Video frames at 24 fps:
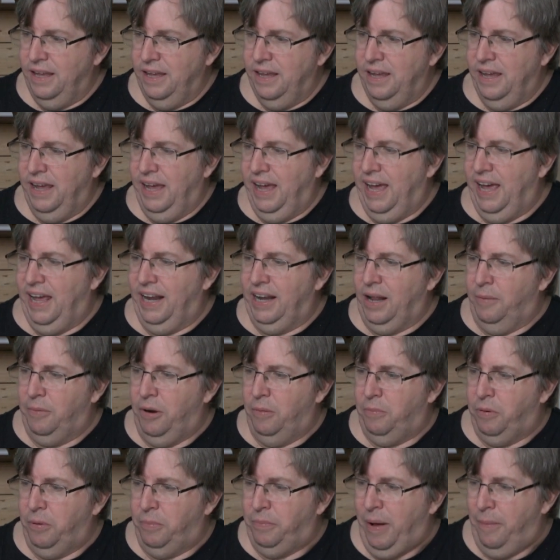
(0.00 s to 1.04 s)
And I'm going to
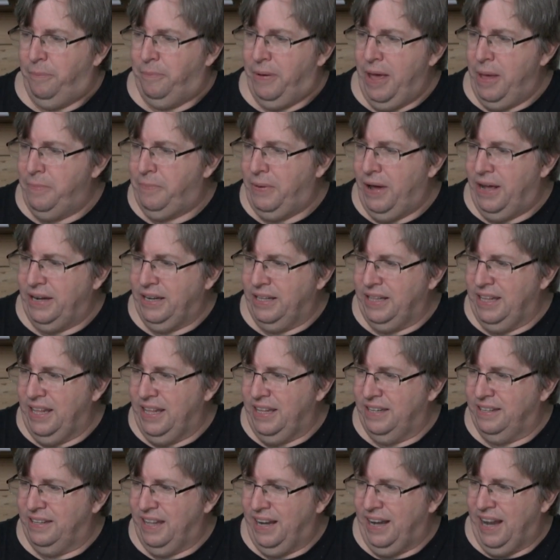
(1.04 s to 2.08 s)
put my paper
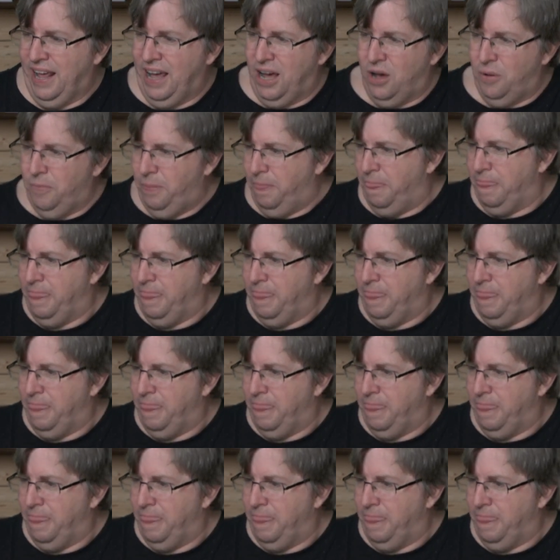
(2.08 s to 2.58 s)
underneath it now.